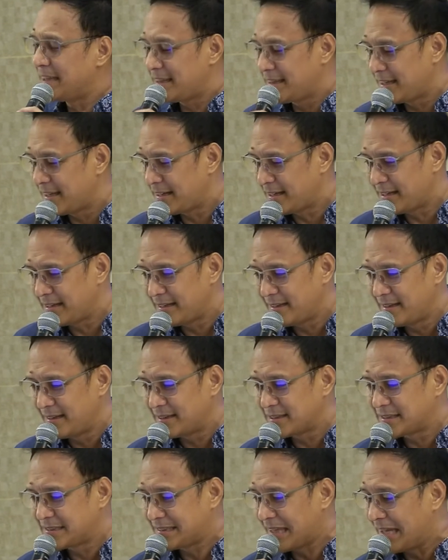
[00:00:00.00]
sakit na,
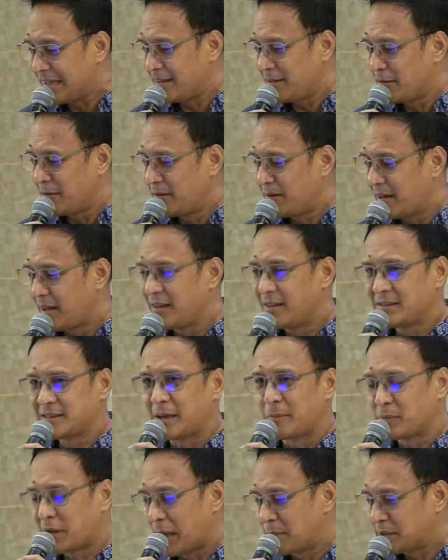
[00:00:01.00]
na state yon
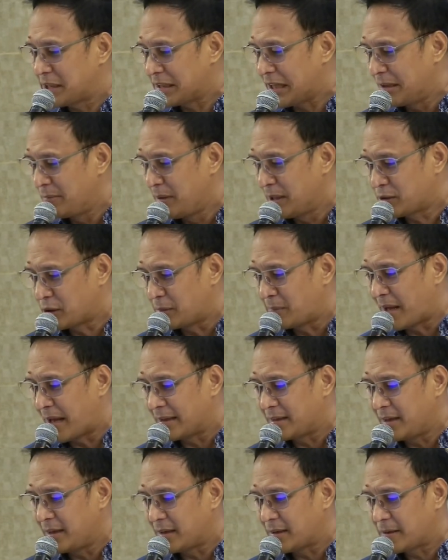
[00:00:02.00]
and sometimes it can be
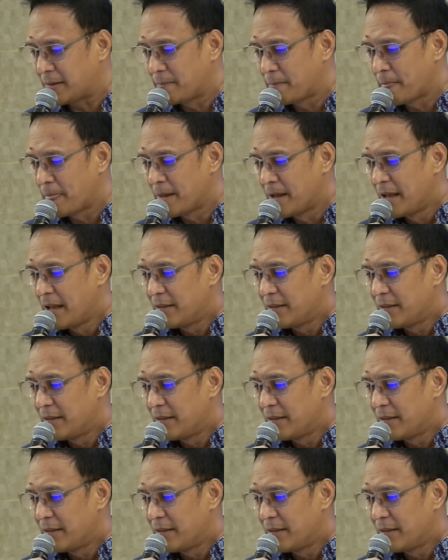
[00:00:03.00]
traumatic.